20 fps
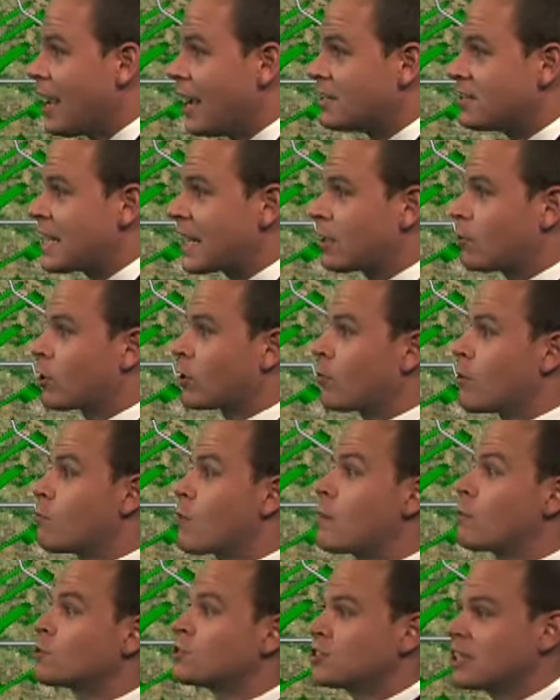and take a look at where
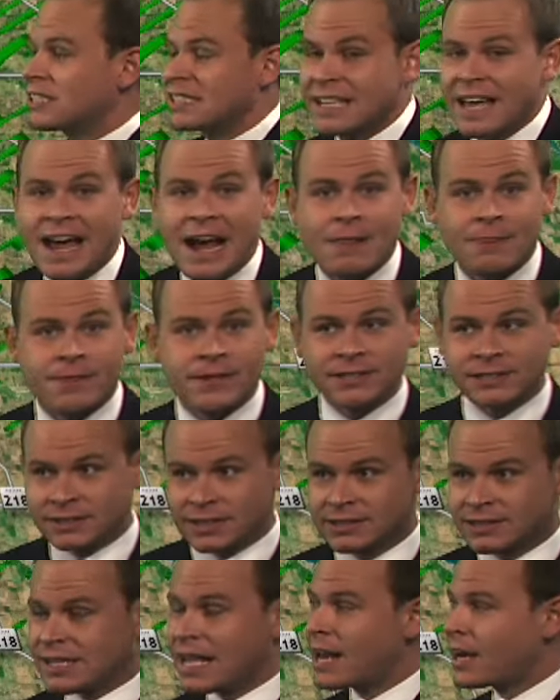we were just at.
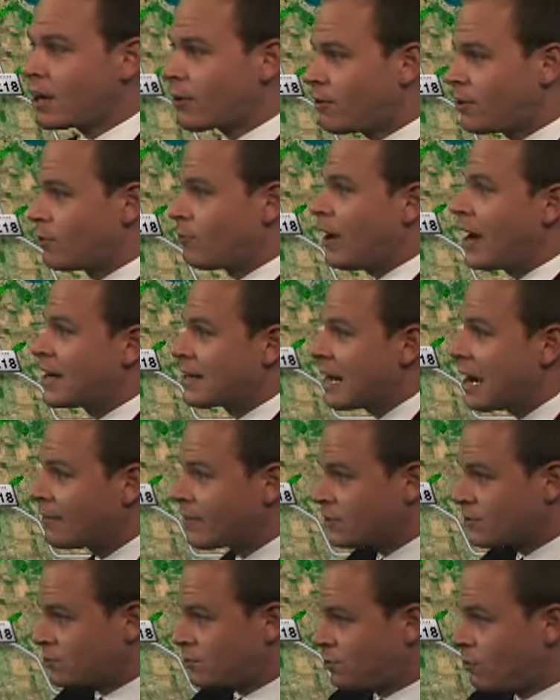This is that area right now.
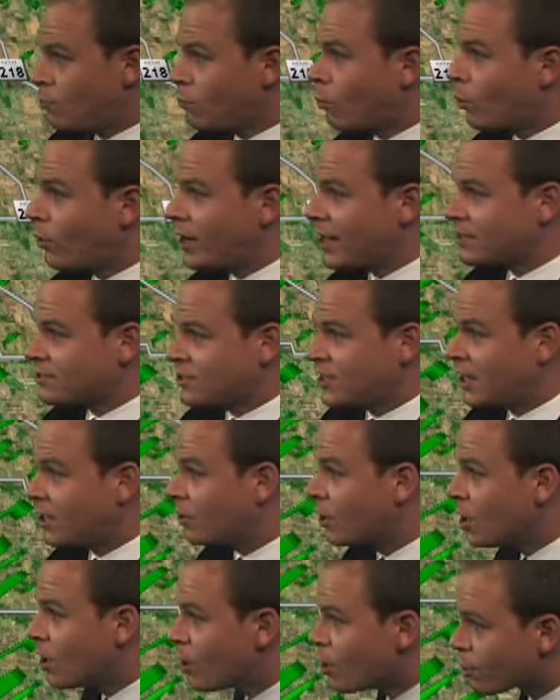These 2 warnings
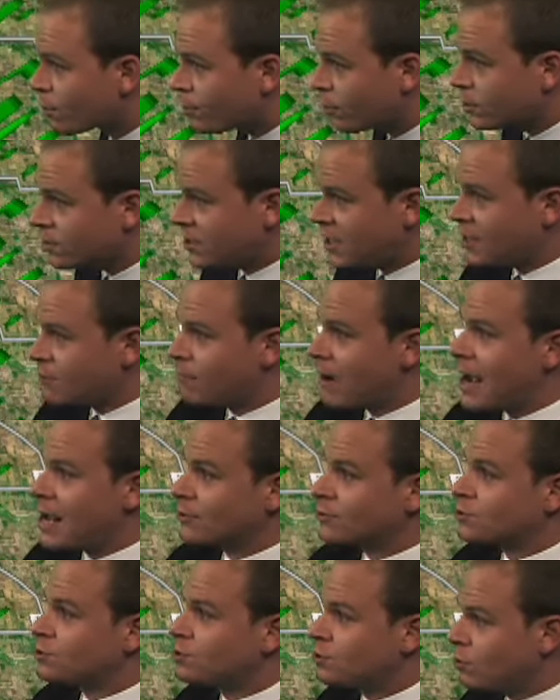here, 13
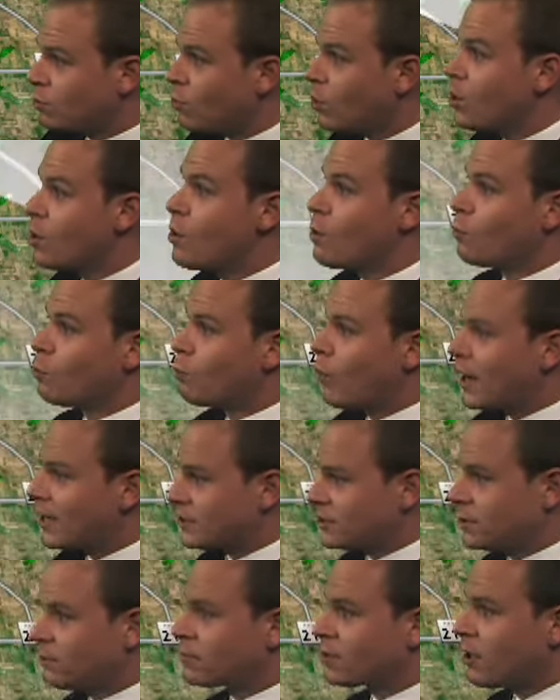miles due west of